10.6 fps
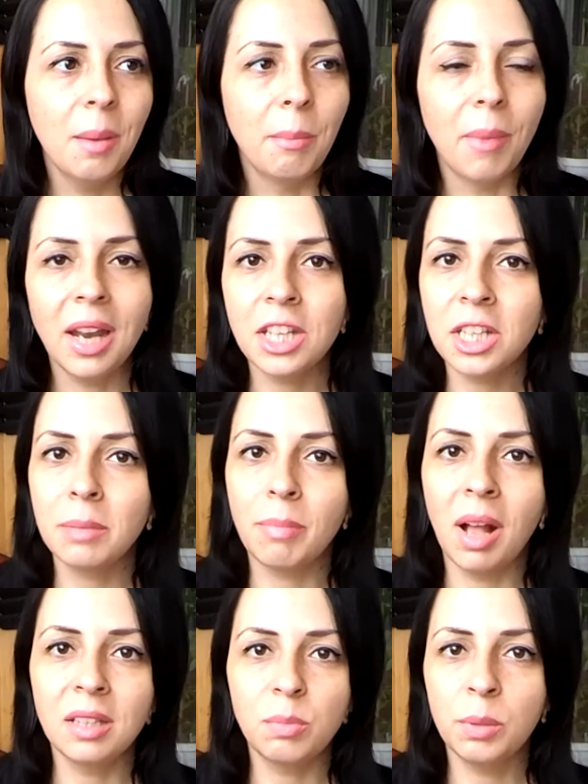managing
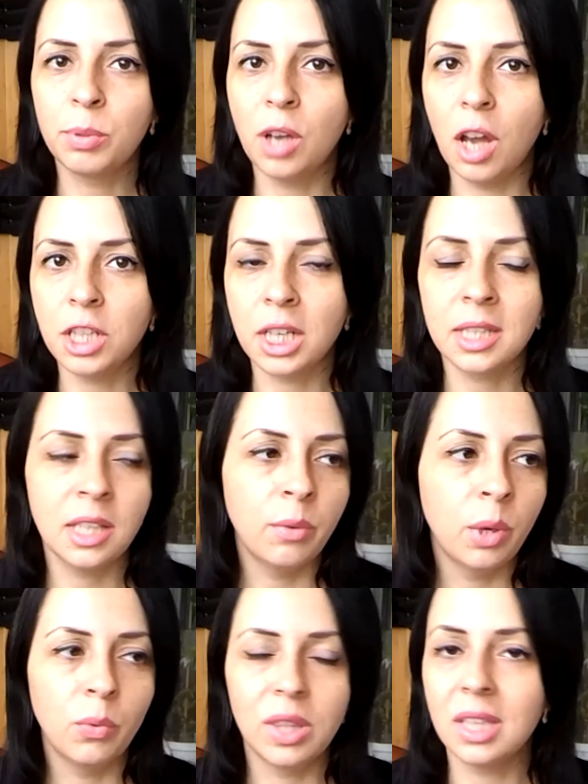multiple projects,
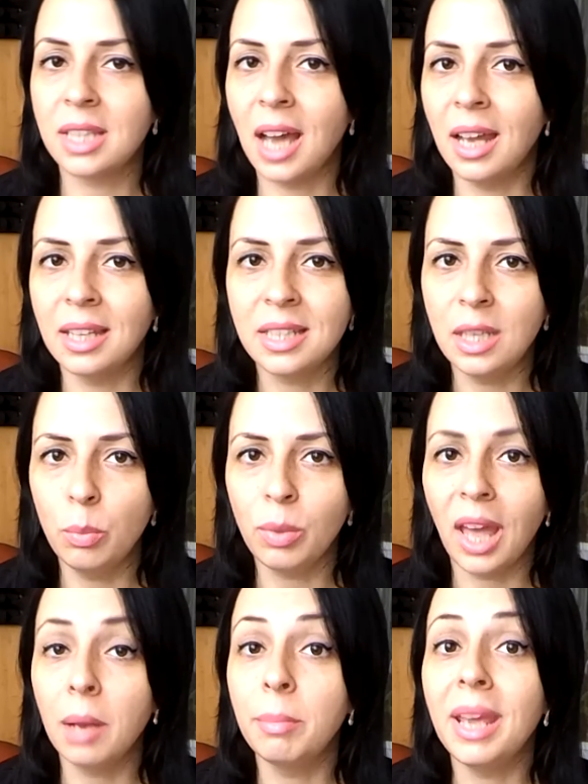even with a tiny team,
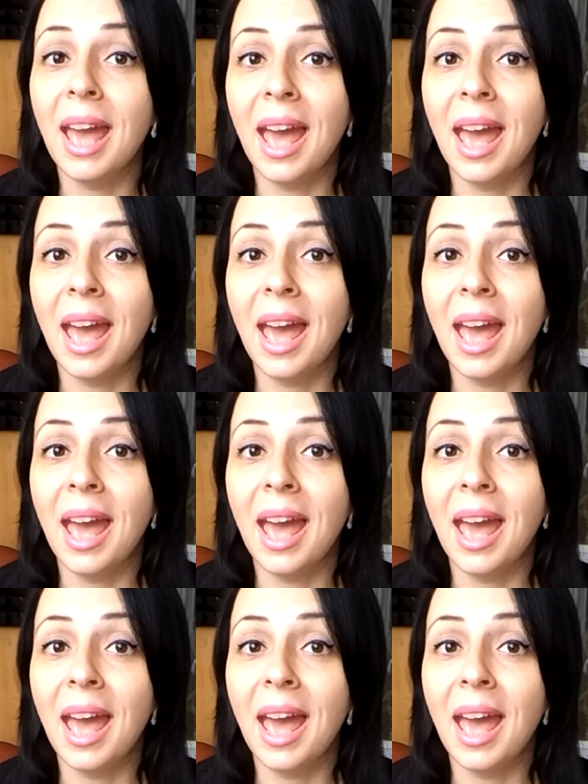can be a